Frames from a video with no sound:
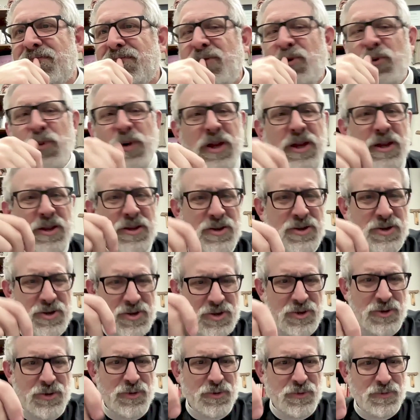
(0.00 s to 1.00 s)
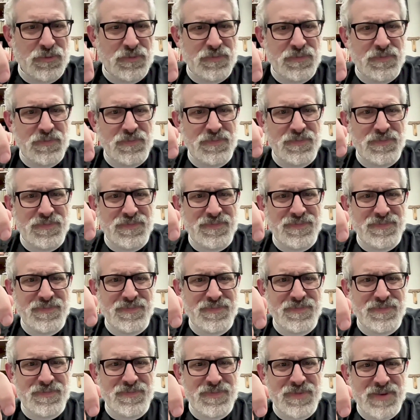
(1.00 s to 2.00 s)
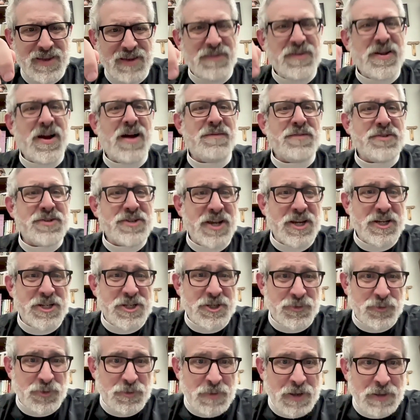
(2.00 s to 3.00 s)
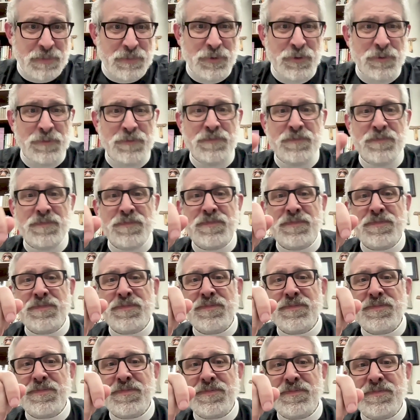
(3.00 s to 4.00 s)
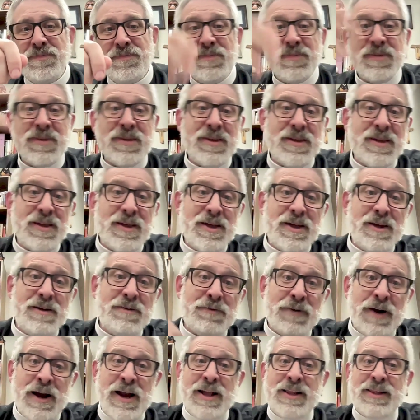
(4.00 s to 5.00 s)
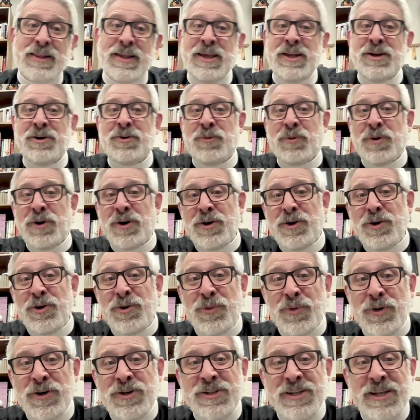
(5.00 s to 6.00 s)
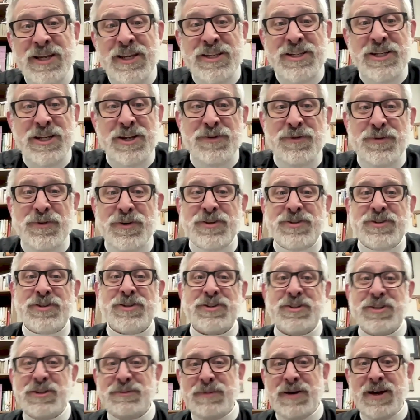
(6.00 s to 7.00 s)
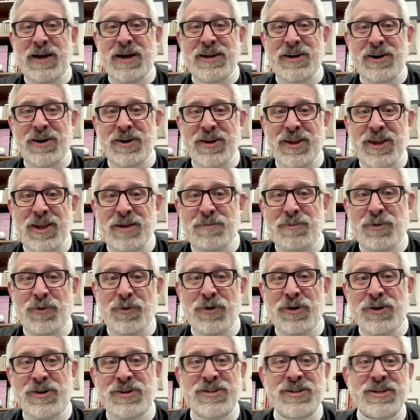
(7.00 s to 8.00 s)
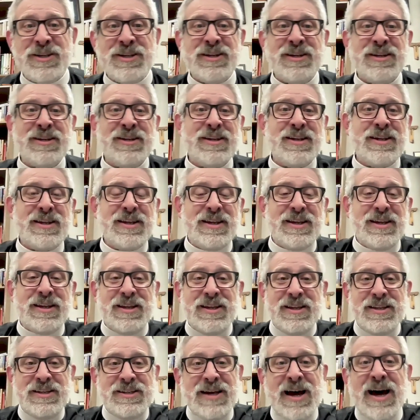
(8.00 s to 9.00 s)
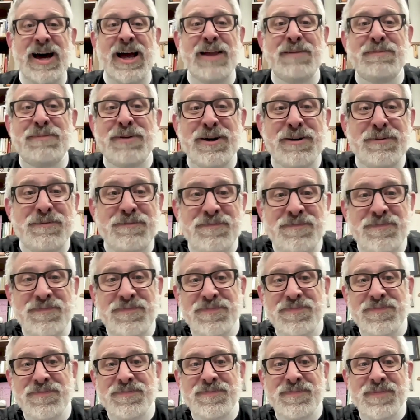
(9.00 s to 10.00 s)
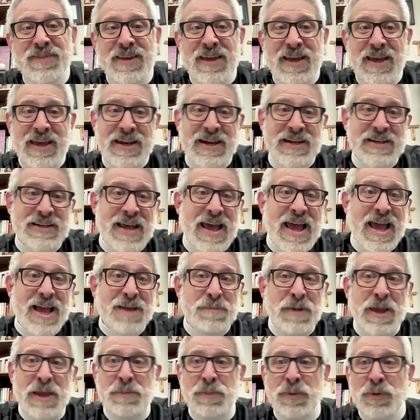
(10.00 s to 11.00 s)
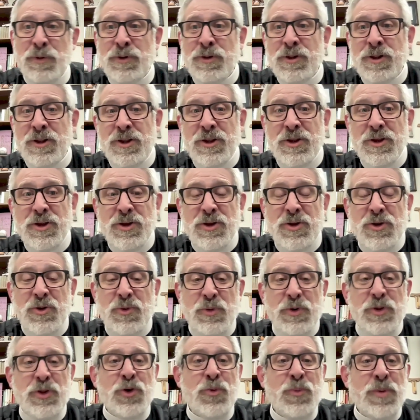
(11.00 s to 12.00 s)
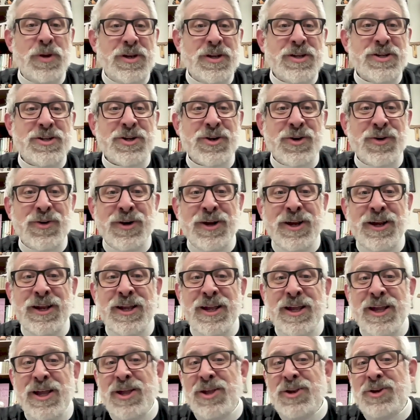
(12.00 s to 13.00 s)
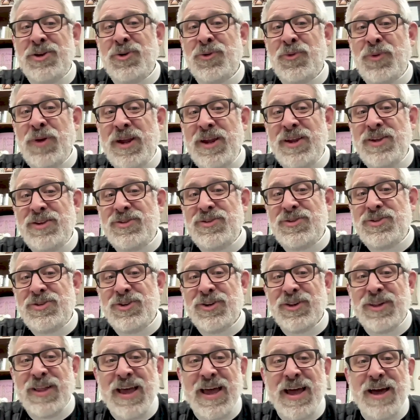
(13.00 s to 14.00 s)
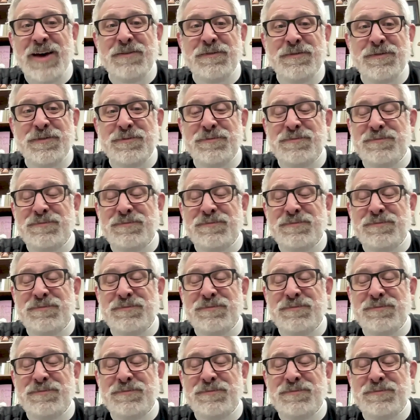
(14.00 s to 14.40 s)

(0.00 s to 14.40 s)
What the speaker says: do we still have conversations with people? Frankly, in a world where it's easy for us to sit behind our keyboards and type and attack people with whom we disagree, do we still have